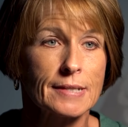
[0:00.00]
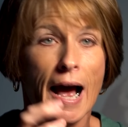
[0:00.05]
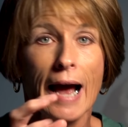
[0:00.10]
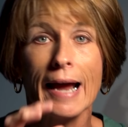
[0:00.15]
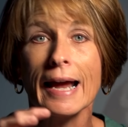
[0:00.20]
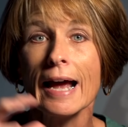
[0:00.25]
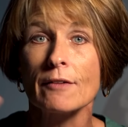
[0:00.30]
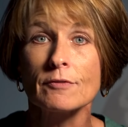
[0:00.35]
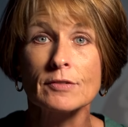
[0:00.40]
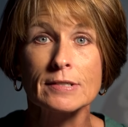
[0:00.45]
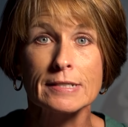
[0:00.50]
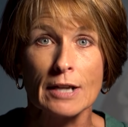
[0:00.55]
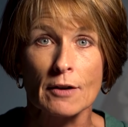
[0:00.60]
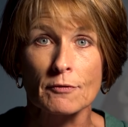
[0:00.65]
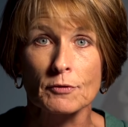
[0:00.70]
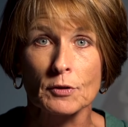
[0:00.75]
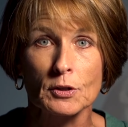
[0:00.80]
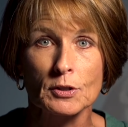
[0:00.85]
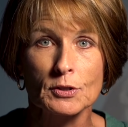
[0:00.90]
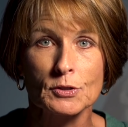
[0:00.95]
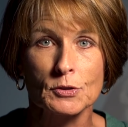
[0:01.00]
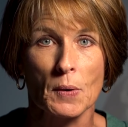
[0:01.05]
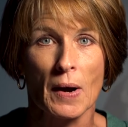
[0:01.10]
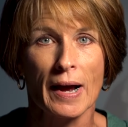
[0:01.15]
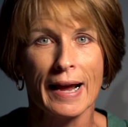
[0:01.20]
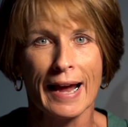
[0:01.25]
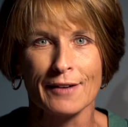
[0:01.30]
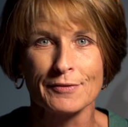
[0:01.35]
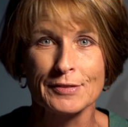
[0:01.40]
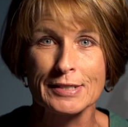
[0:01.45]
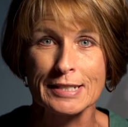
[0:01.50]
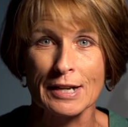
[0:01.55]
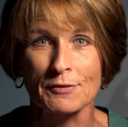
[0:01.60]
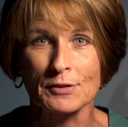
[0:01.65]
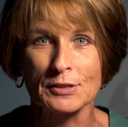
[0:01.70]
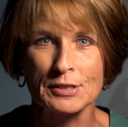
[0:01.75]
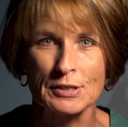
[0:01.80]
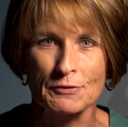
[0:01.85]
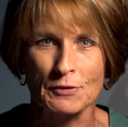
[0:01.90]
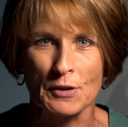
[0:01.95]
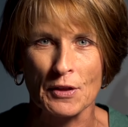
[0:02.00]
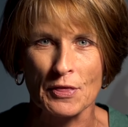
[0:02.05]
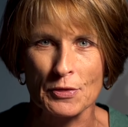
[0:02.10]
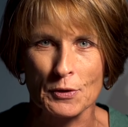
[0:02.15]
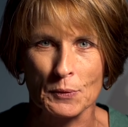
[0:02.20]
I have several, so I have several different